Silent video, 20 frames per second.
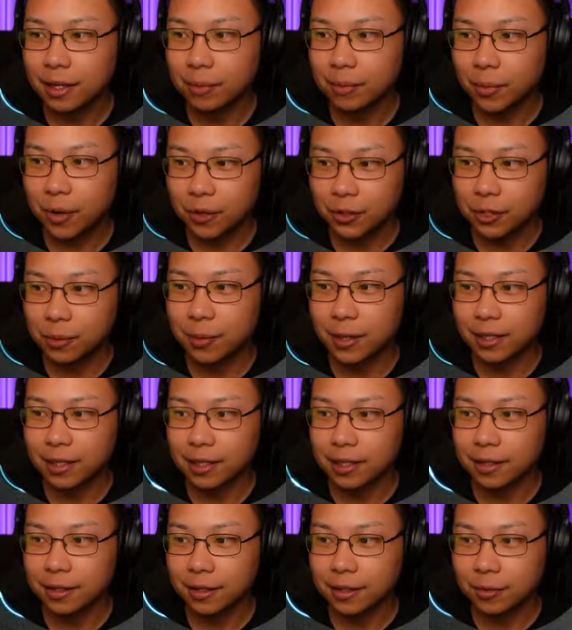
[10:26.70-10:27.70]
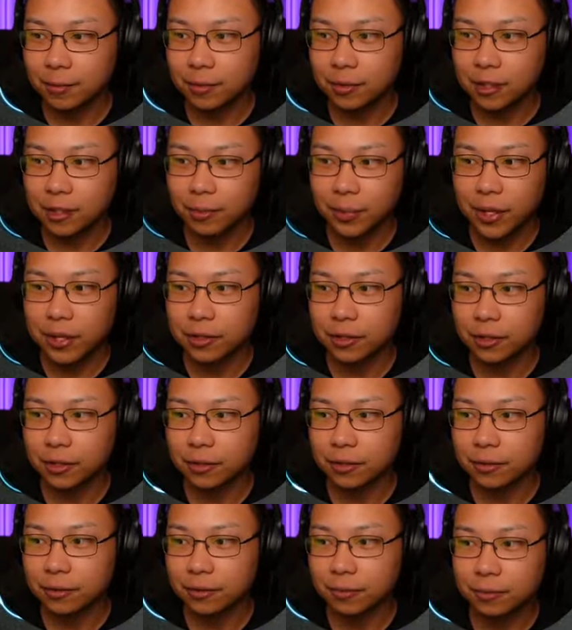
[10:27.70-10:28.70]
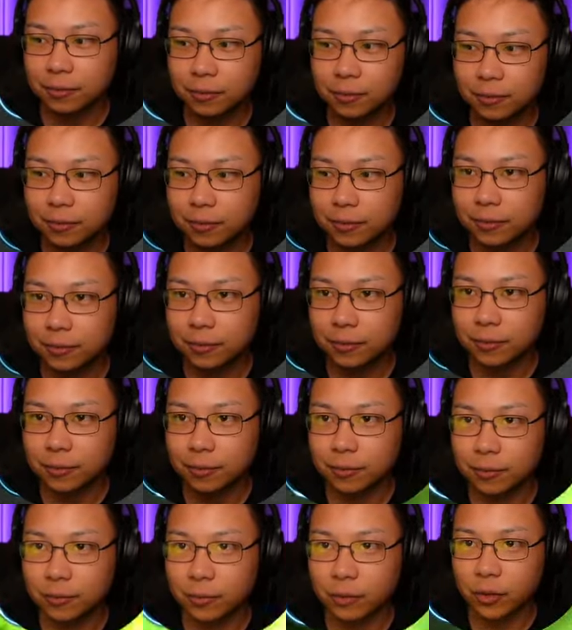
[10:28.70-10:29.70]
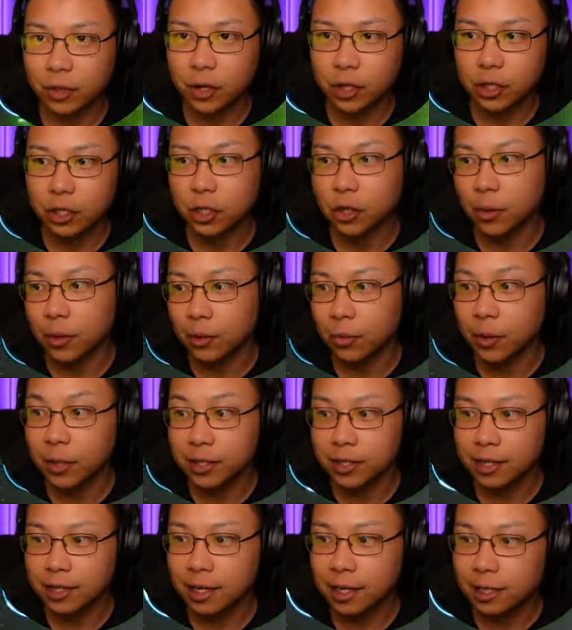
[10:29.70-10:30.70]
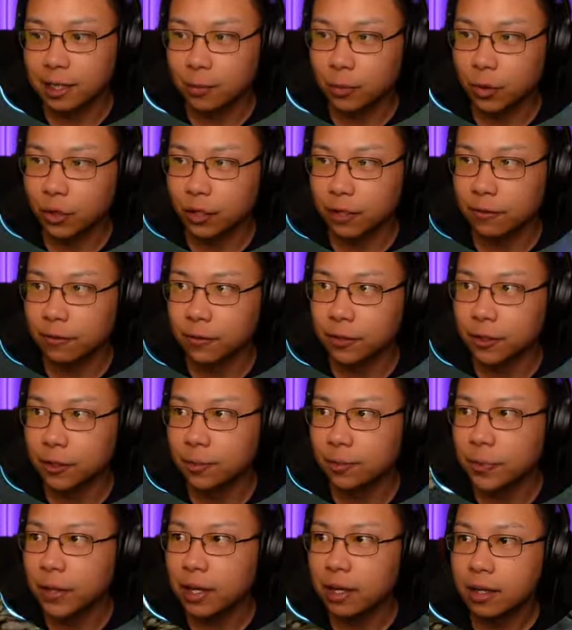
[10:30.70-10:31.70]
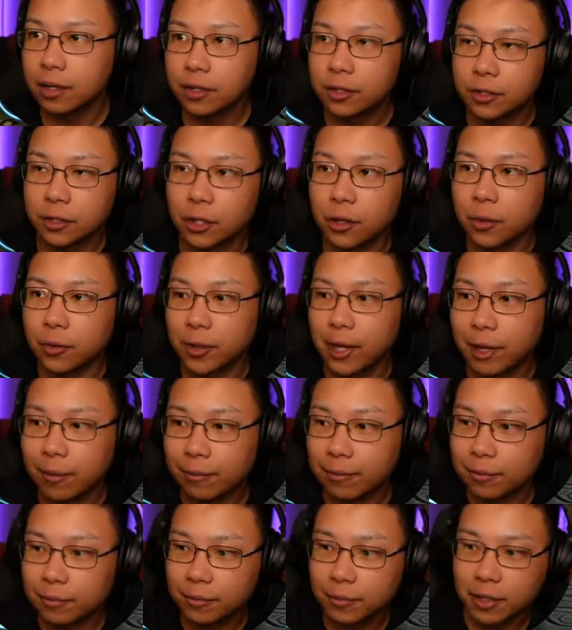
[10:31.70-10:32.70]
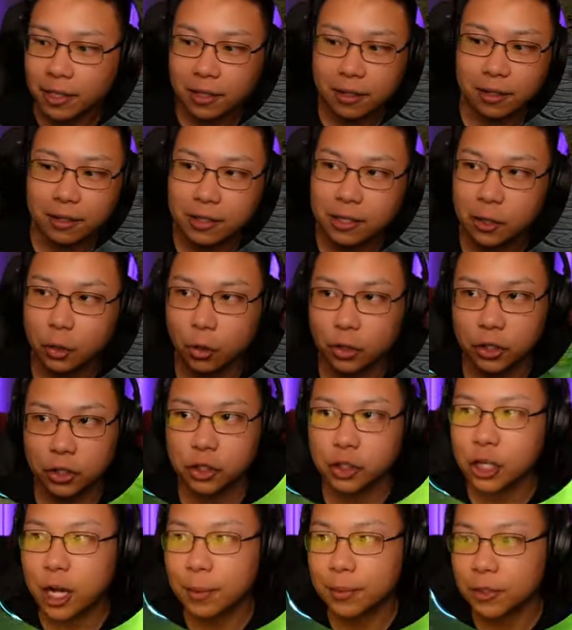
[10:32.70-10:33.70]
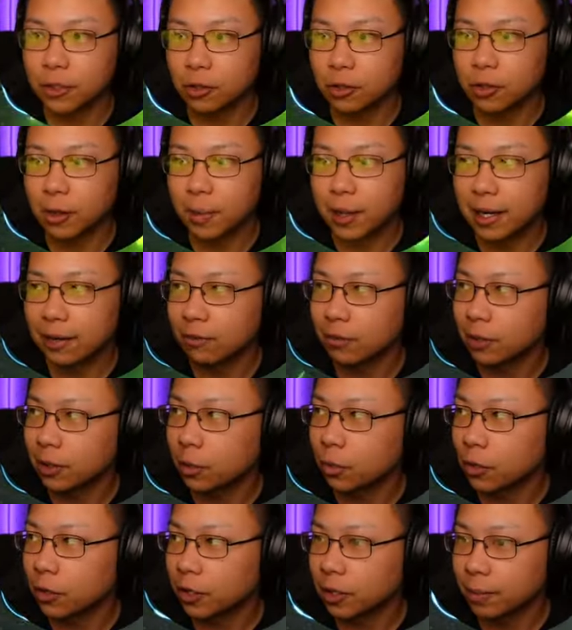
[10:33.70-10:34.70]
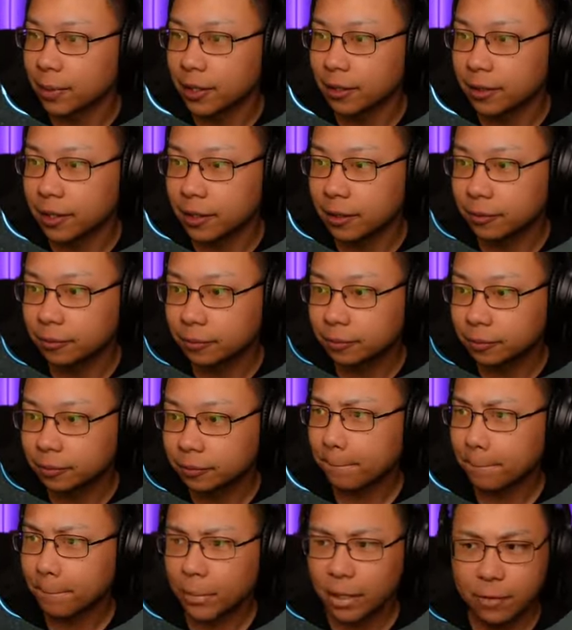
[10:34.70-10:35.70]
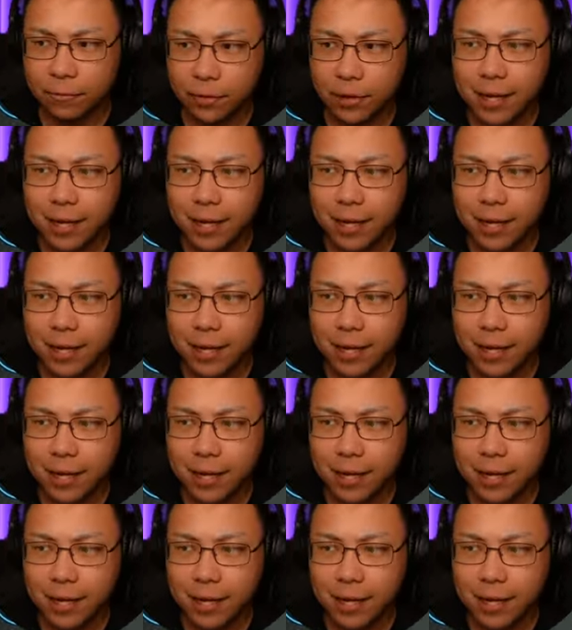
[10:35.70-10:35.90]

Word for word: ultimately it depends on you and what's going to end up working for you. So yeah, Teodor just chops through. I'm not even really worried about that. If you